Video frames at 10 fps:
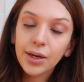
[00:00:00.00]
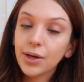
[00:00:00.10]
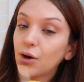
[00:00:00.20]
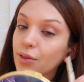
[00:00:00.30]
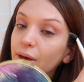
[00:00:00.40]

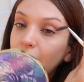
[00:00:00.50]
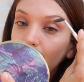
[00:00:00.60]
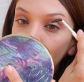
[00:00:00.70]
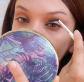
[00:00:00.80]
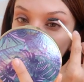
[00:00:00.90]
get all the
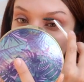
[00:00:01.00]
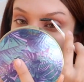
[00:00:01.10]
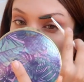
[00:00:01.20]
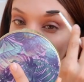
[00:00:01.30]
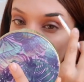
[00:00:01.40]

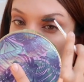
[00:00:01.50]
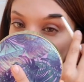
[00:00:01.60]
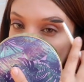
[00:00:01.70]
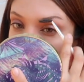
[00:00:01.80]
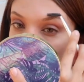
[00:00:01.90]
hairs in all
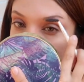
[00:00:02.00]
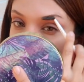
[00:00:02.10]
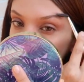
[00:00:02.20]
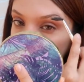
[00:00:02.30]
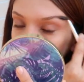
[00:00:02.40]
the right
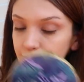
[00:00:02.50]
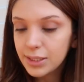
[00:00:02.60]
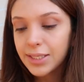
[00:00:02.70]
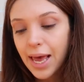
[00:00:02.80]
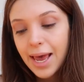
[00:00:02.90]

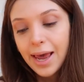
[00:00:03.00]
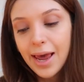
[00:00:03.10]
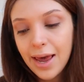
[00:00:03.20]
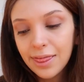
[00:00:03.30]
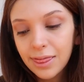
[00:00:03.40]
places
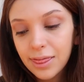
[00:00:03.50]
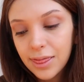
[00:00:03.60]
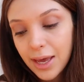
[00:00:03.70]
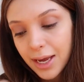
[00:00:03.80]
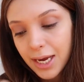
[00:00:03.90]
and
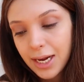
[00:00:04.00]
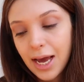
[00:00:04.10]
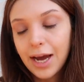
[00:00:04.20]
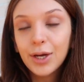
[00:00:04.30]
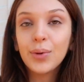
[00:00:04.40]
then
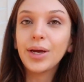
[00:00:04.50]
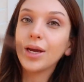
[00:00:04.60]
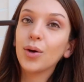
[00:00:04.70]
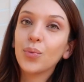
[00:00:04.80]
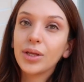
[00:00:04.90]
I go
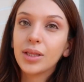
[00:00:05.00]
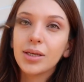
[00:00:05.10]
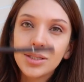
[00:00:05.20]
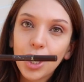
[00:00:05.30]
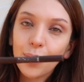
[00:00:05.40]
in with
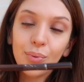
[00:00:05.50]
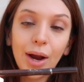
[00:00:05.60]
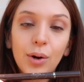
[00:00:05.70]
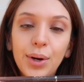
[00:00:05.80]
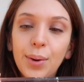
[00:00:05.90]
this
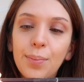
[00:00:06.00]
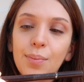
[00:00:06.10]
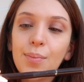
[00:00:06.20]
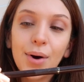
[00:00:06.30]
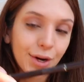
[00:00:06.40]
brown
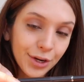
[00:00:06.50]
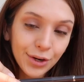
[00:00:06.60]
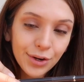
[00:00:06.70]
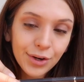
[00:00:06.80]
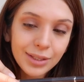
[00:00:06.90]

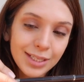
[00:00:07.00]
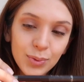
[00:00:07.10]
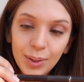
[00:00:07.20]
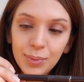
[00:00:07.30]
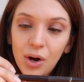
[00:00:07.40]
marker
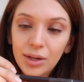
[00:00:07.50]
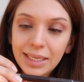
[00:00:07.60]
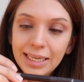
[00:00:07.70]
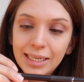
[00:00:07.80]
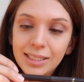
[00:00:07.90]
that's what I'm
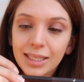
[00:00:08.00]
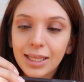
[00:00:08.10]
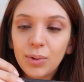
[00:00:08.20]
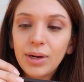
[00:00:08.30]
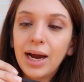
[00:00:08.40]
calling it it's a
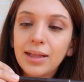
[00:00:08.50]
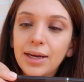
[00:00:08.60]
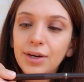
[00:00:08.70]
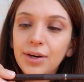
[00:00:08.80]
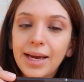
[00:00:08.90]
liquid
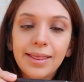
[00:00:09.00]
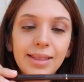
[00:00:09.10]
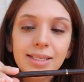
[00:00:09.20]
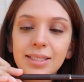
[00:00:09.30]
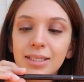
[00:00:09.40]
eyeliner
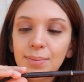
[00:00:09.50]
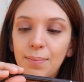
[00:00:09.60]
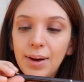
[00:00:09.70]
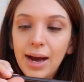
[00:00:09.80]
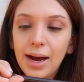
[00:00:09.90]
and this is
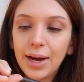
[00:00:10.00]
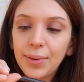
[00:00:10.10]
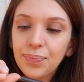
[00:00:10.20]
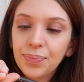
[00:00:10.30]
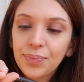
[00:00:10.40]
Vibe.